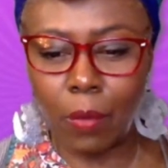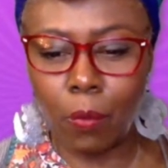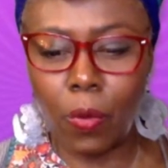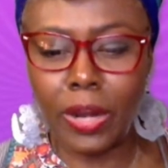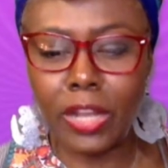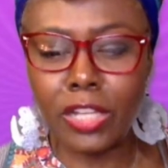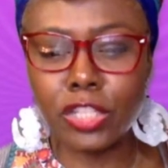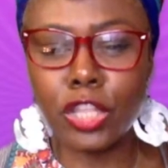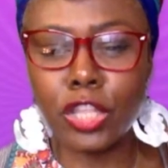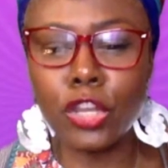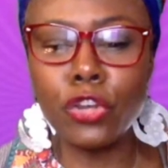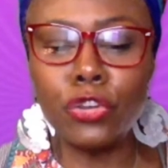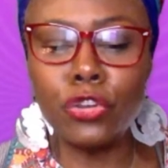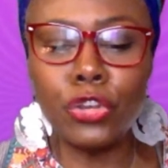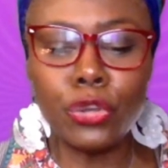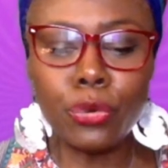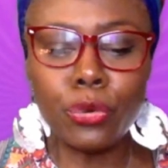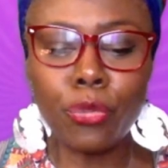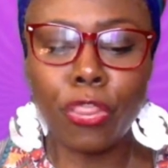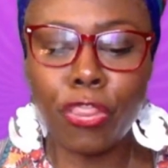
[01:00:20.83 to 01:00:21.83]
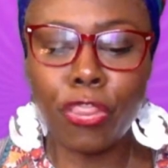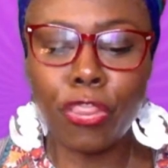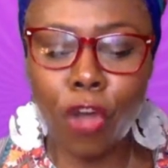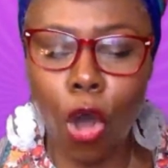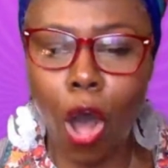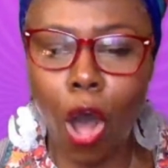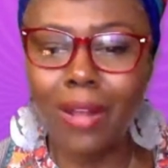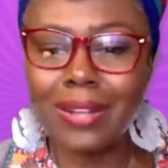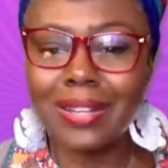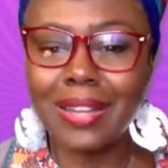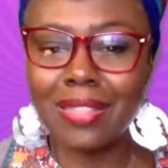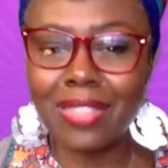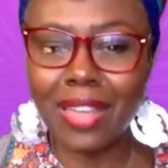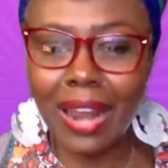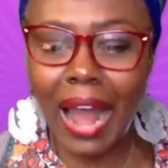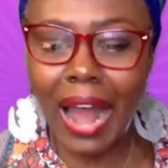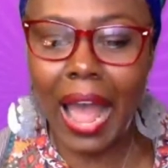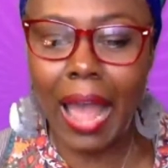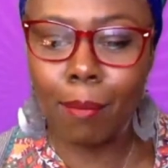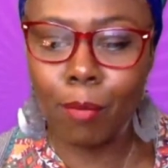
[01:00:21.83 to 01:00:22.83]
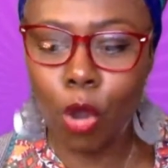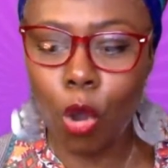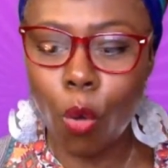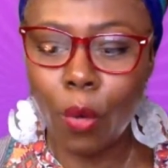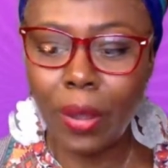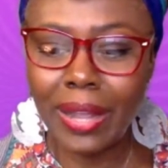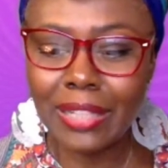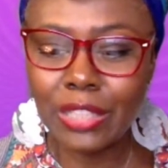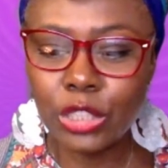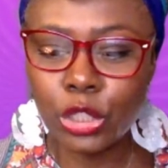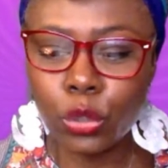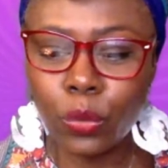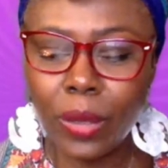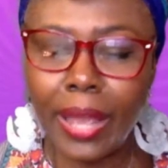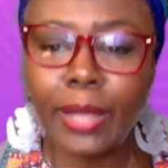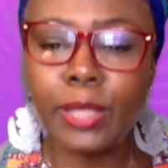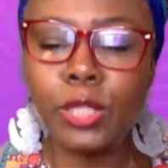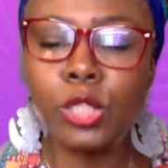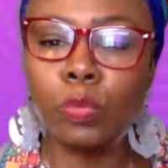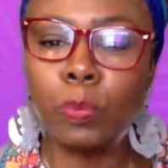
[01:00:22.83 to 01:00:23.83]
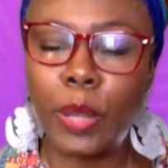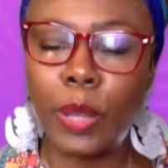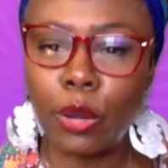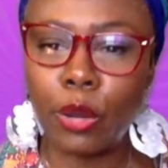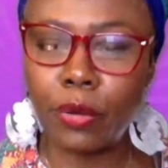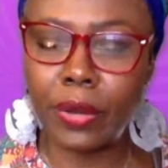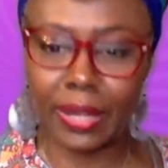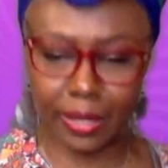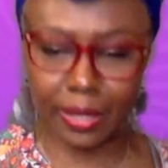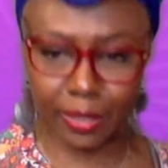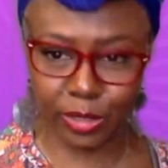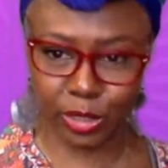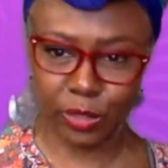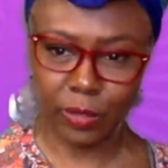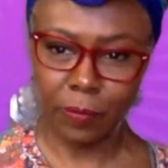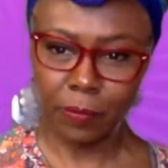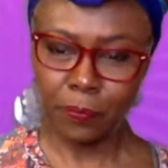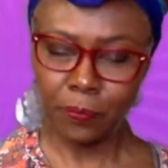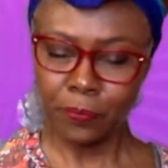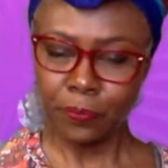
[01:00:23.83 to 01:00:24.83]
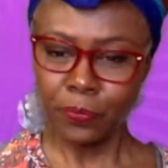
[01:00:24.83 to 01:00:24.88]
Right? What is the new thought that I am going to experience